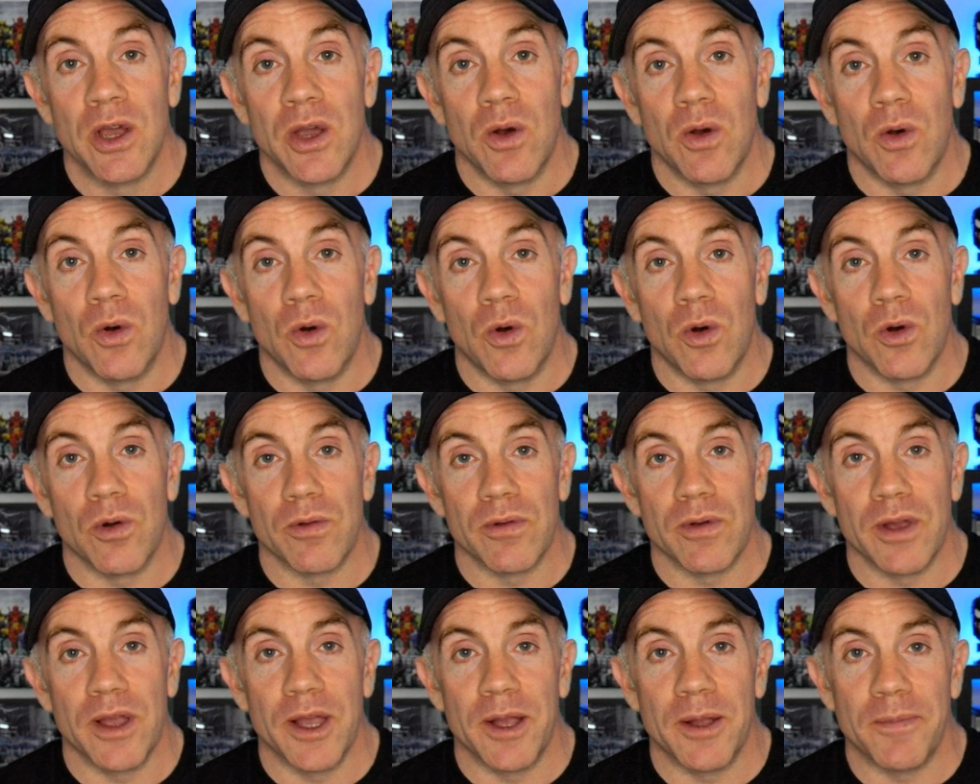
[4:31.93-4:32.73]

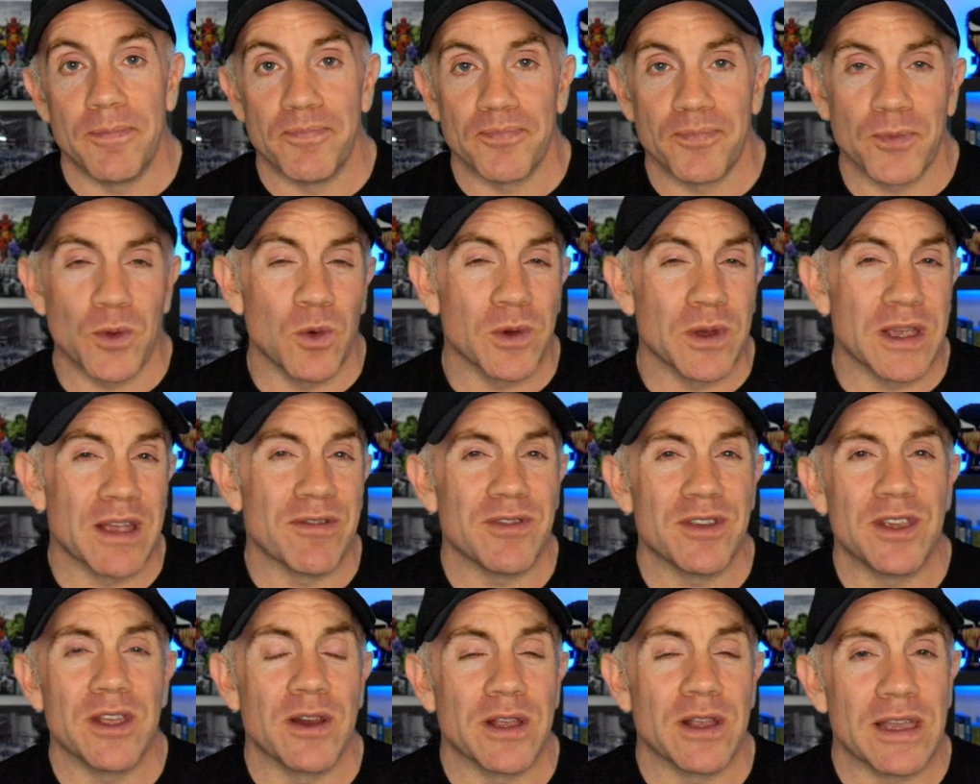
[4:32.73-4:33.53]
or um, or
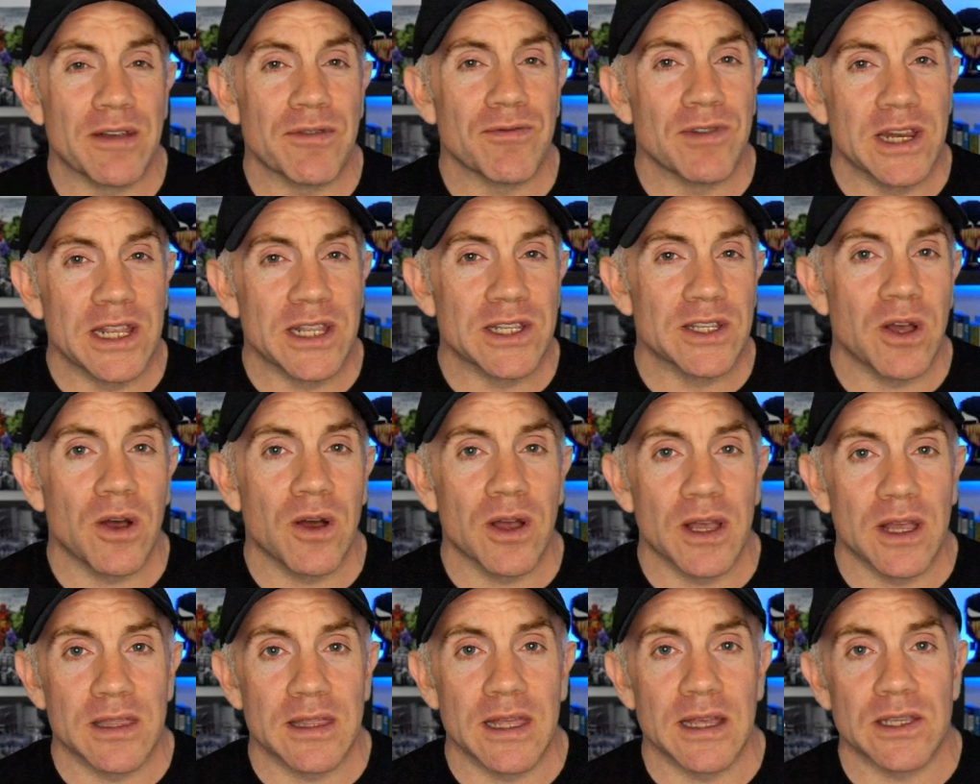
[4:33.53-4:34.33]
get you know get really
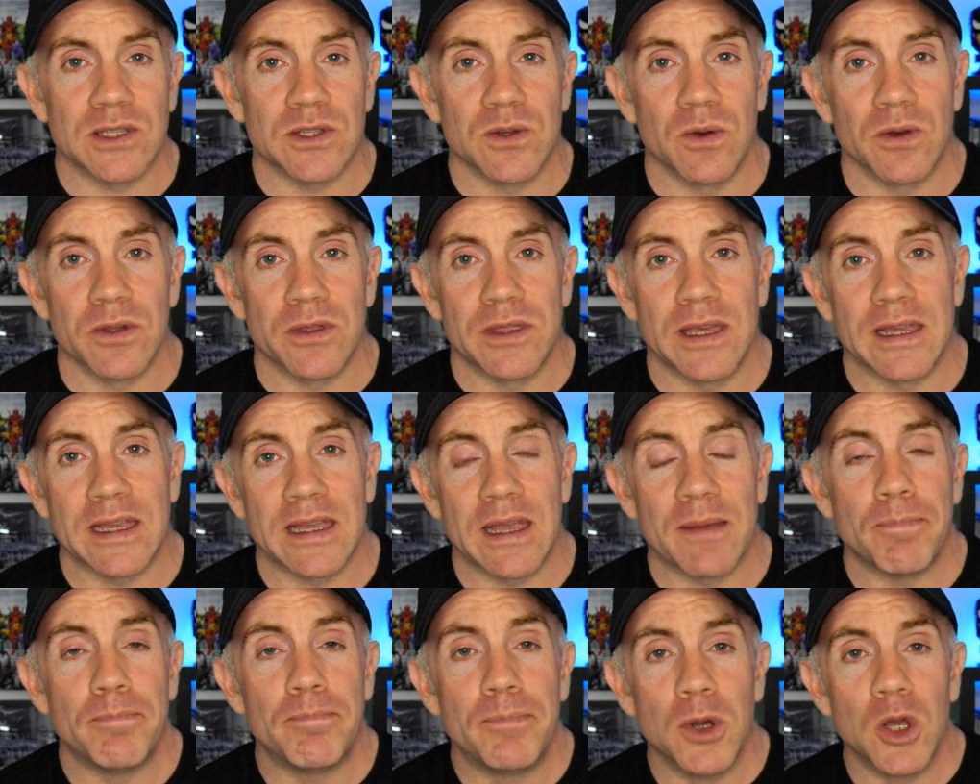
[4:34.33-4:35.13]
tired, that sort of thing,
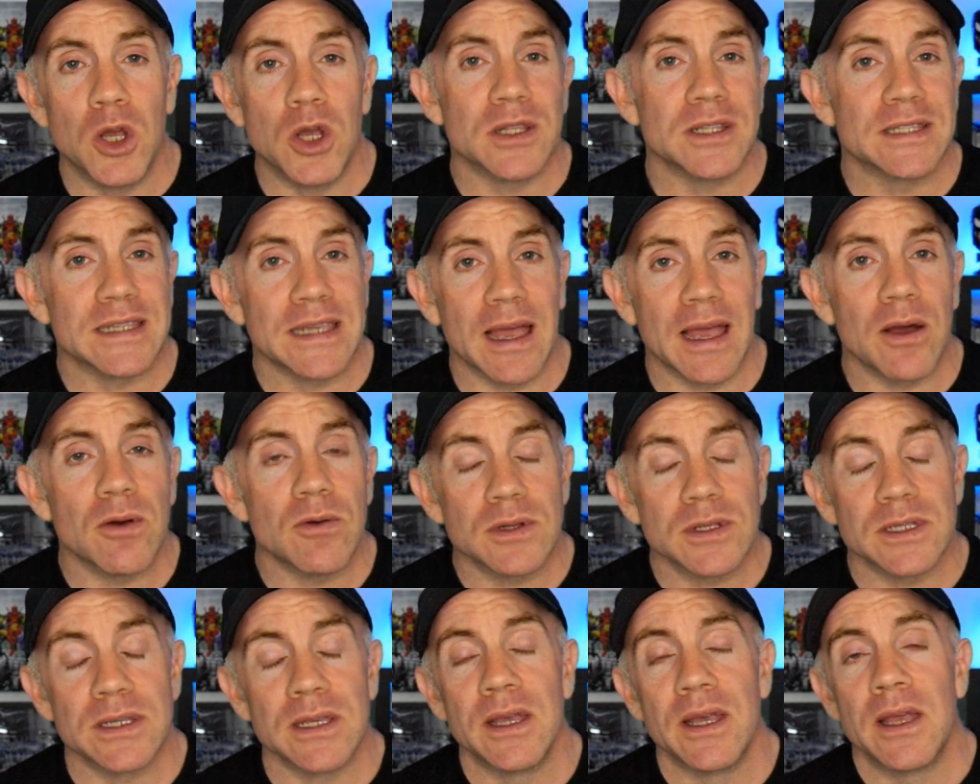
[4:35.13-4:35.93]
get burnt out,